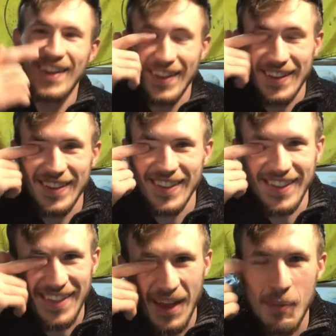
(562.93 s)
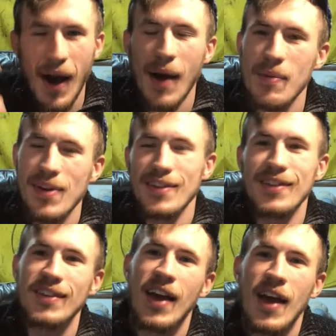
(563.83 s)
get into the same hobby and
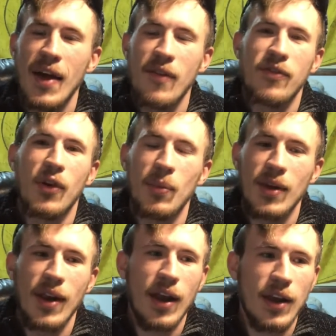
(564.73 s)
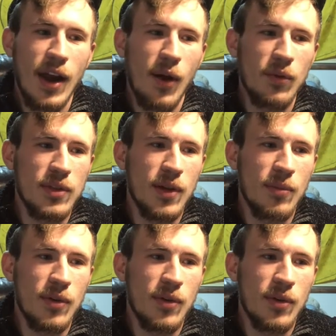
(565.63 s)
just filming and hanging out with them.